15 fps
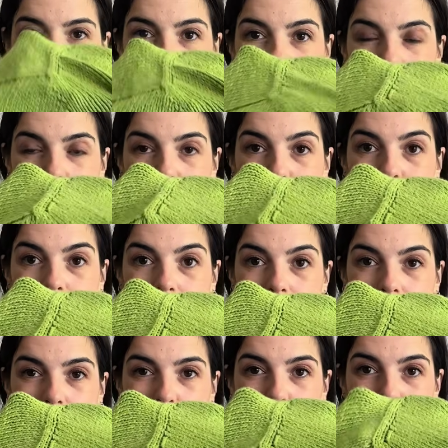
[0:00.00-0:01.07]
the same way that
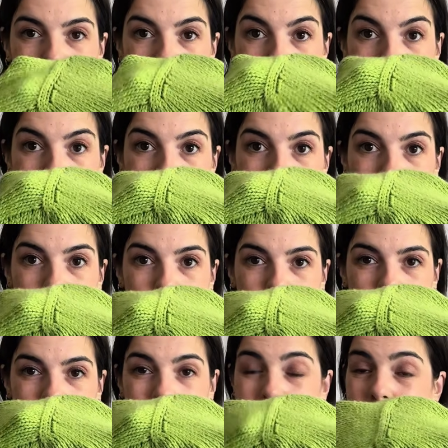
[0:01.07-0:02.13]
the poppy pullover
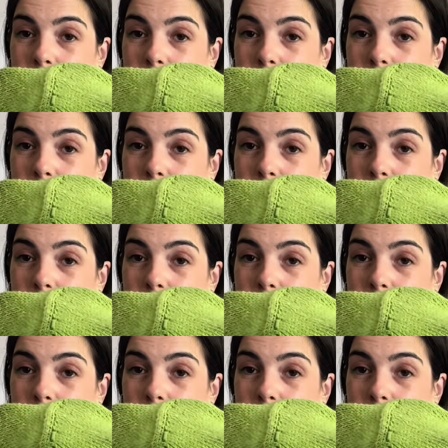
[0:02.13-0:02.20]
does.